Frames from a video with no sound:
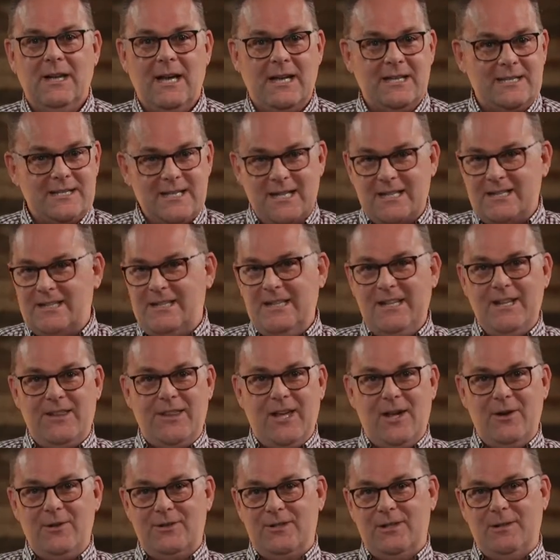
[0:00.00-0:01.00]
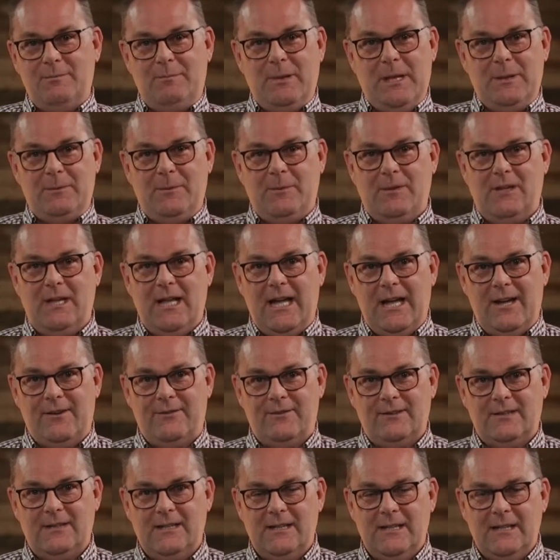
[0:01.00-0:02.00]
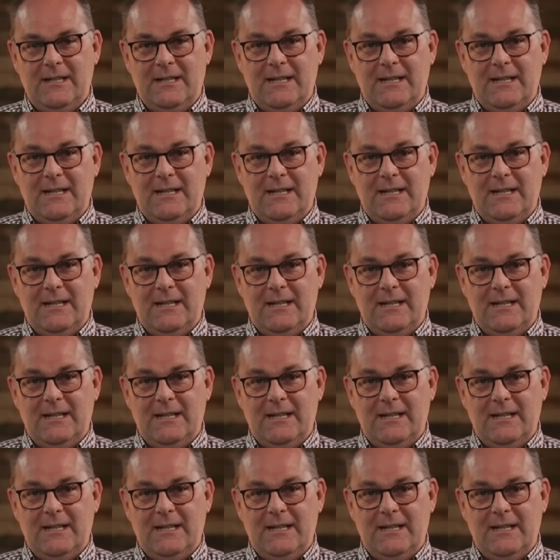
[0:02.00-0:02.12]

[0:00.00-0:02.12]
and 16,000 people left.